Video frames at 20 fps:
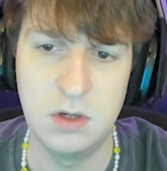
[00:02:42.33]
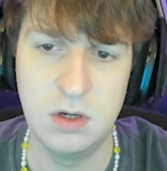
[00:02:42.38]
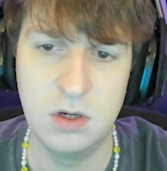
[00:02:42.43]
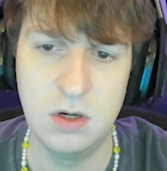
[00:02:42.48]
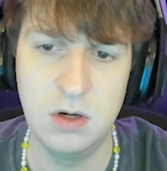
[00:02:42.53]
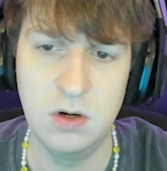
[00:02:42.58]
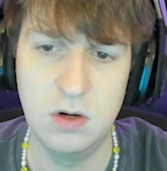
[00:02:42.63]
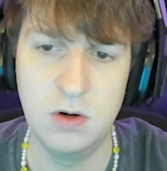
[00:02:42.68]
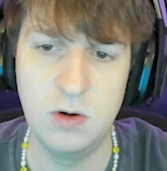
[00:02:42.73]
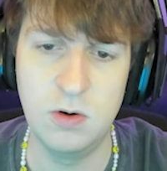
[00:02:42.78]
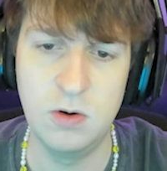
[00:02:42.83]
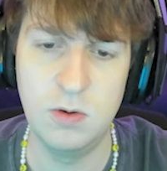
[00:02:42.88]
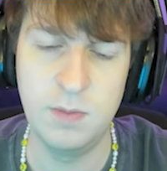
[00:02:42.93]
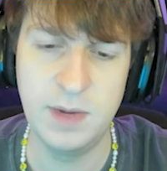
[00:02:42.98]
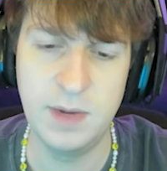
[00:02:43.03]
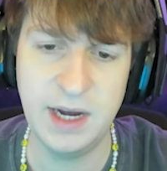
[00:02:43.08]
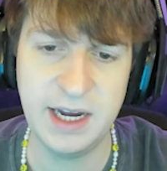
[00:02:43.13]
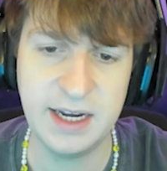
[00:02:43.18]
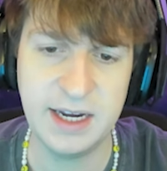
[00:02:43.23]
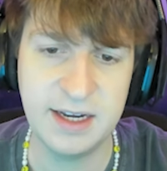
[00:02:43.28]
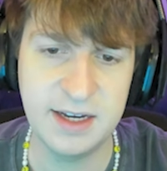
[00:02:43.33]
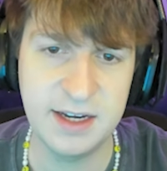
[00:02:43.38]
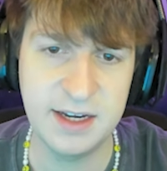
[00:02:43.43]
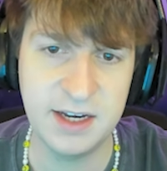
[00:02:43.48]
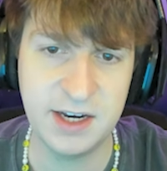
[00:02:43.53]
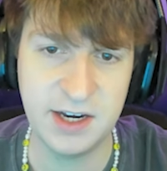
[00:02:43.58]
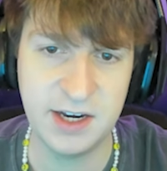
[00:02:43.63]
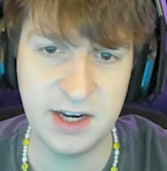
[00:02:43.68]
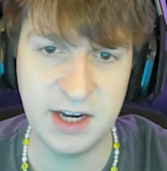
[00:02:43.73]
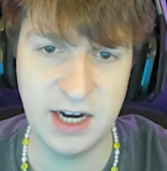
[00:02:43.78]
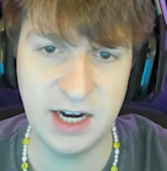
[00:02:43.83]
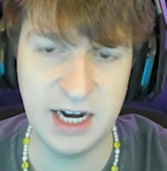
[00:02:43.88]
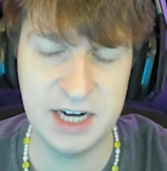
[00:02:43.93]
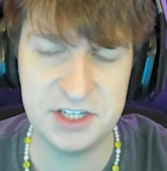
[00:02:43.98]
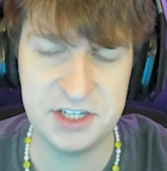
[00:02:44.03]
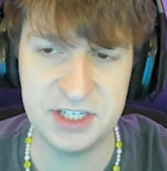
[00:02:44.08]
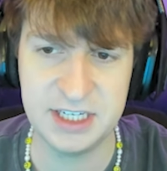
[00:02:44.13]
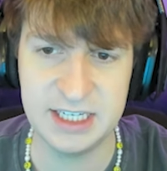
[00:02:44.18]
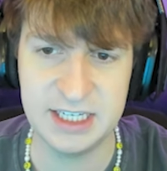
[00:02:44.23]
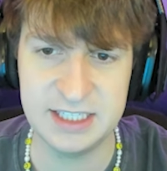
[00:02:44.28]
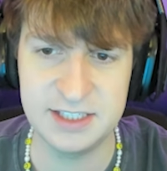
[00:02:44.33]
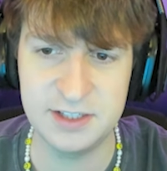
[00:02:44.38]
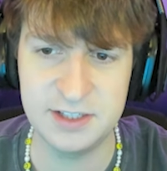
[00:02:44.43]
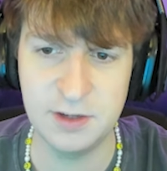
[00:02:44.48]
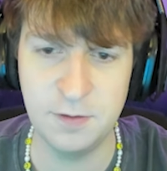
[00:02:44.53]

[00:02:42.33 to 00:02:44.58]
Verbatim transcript: Oh, my God. Gosh, it gets so